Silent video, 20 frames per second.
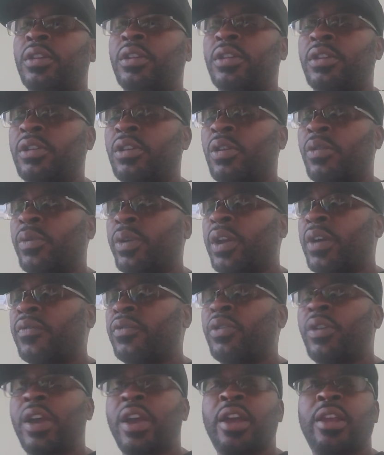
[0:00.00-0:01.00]
Whenever
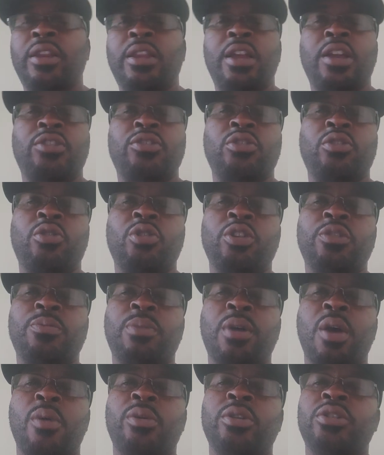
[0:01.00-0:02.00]
you add an extra
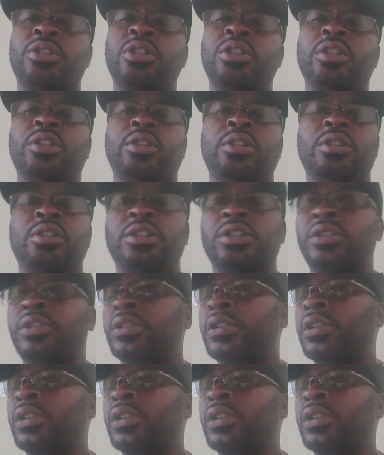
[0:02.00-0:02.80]
horsepower, it's good to just